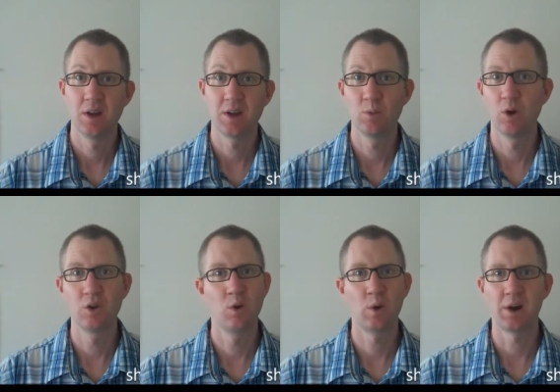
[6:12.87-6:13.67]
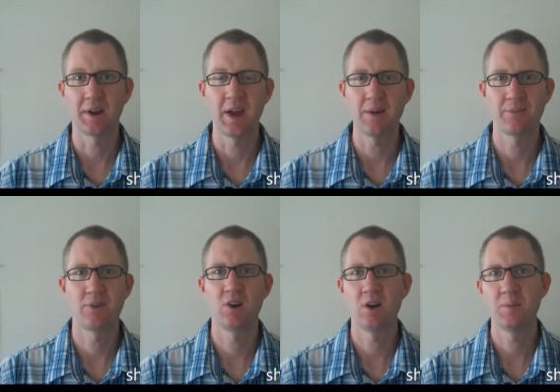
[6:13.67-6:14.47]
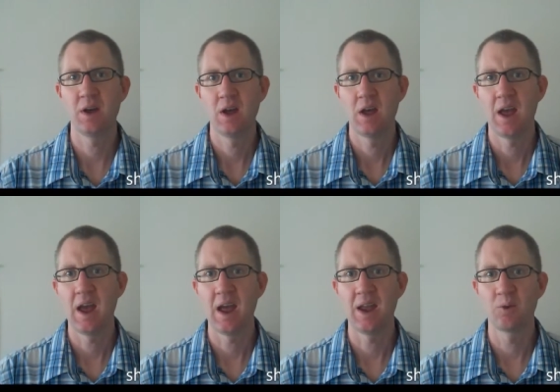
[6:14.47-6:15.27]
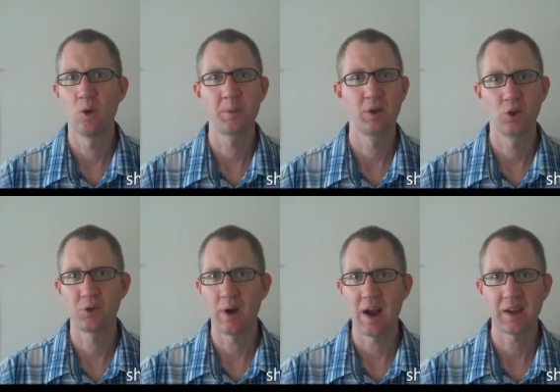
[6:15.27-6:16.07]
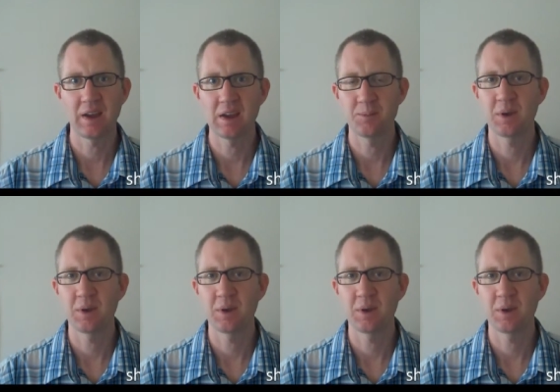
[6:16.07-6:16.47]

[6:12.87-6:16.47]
you won't know where it came from, and you won't be able to track it,